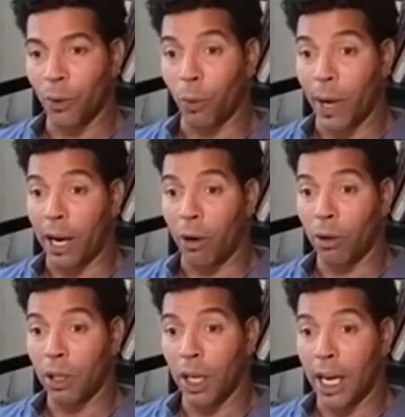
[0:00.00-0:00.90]

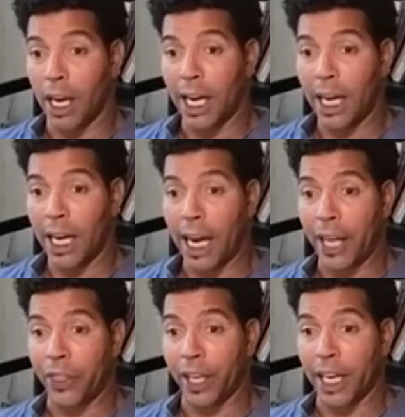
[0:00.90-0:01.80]
Wow. I
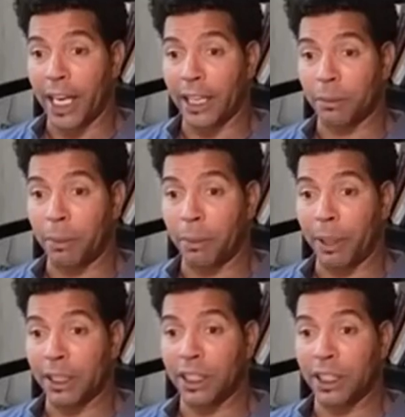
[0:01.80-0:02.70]
think I list
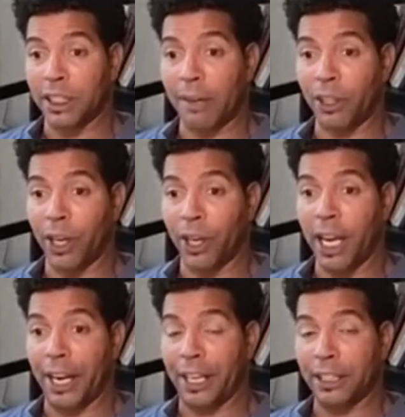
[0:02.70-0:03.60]
maybe 7 or
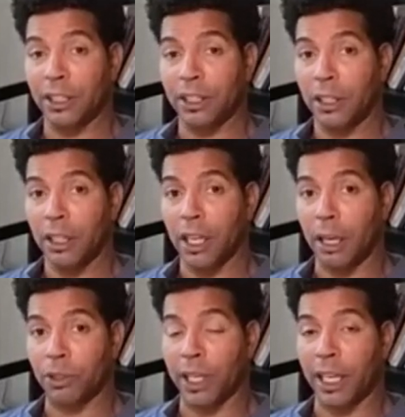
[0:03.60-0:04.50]
8.
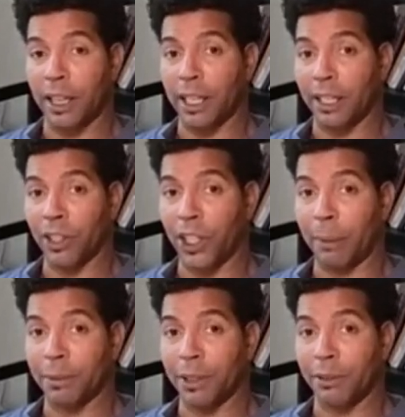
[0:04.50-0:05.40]
I'm trying to think of the
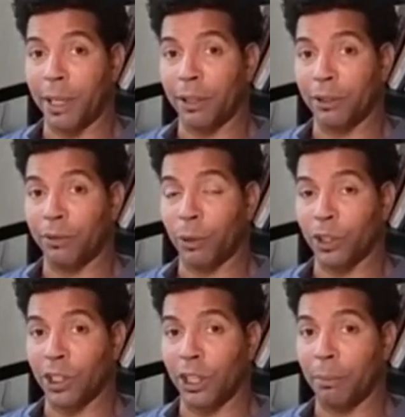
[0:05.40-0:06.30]
names of them. I don't
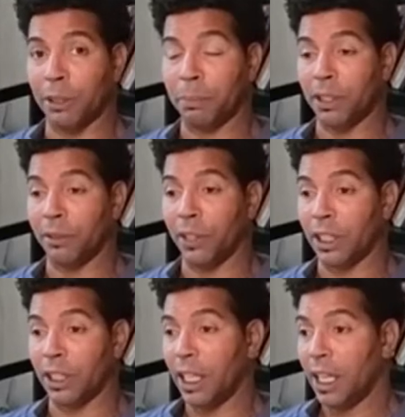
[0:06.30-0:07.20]
focus on them
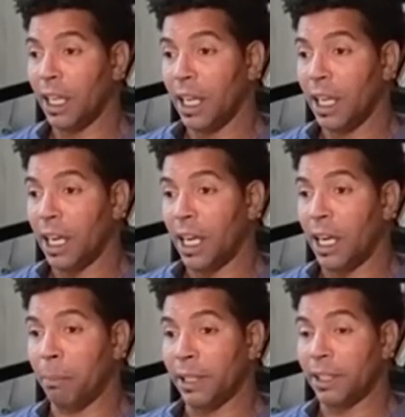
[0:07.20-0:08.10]
specifically.
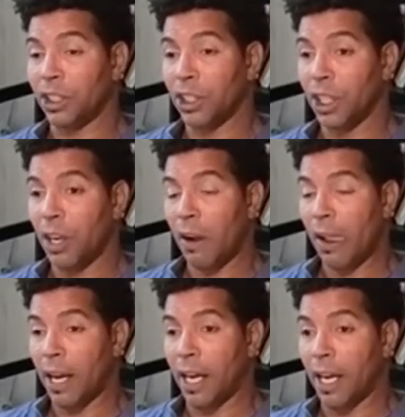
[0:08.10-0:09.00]
But
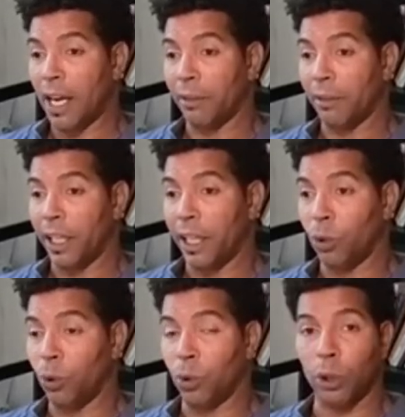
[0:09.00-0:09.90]
if they know
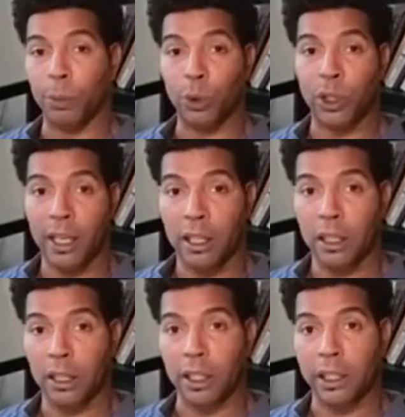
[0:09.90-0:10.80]
who Kobuta
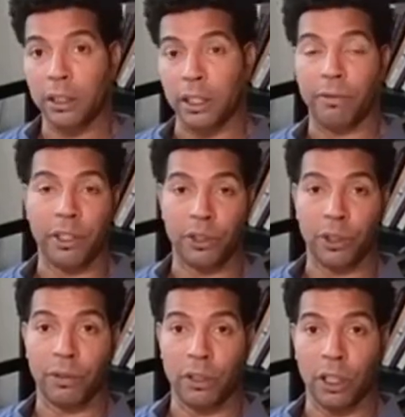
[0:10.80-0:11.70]
is, the inventor
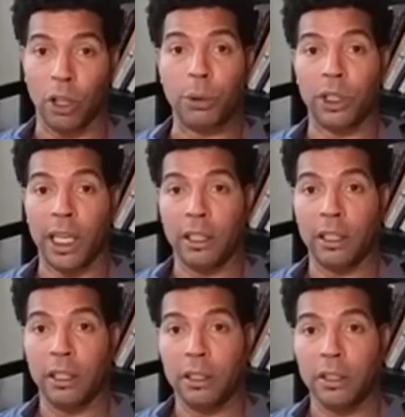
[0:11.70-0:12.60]
of the Kobutan,
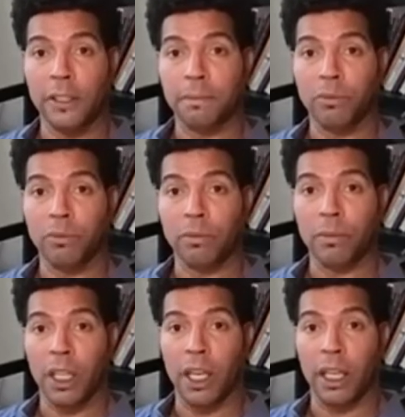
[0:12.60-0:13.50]

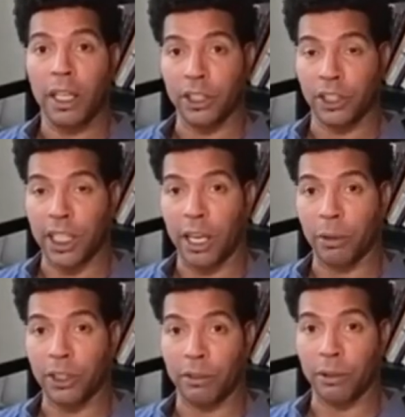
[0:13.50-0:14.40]
his style
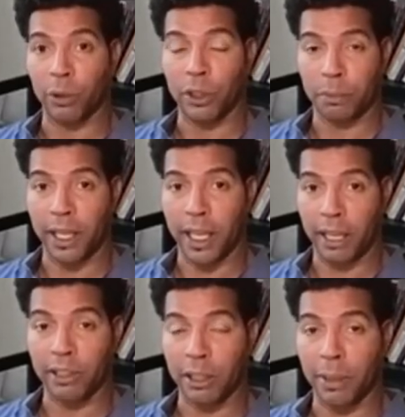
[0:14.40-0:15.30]
was influenced
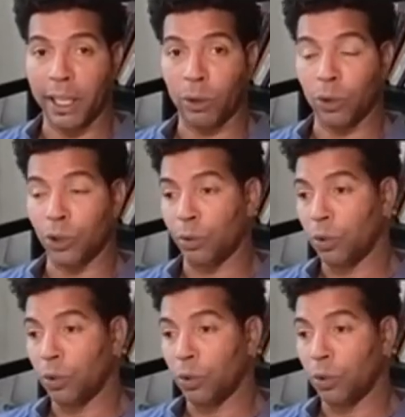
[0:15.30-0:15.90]
heavily by Goju